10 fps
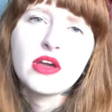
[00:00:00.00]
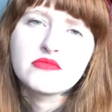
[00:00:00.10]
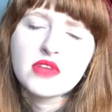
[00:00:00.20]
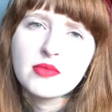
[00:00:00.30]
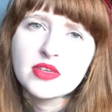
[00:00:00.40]
know.
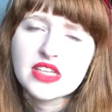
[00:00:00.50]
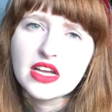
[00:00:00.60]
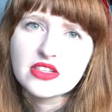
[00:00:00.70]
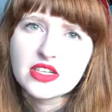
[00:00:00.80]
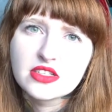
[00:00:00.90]
I'm not
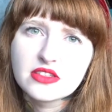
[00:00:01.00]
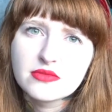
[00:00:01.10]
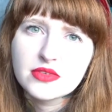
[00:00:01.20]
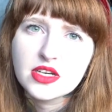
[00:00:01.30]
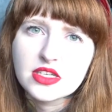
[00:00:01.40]
telling you
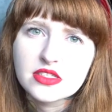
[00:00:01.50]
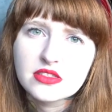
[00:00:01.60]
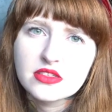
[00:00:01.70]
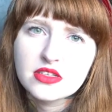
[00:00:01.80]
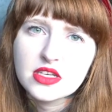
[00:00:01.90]
because
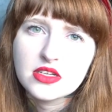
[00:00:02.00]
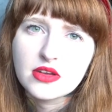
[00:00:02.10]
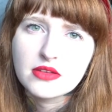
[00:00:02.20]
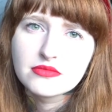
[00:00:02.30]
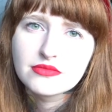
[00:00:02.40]
I don't
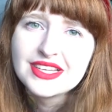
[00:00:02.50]
know.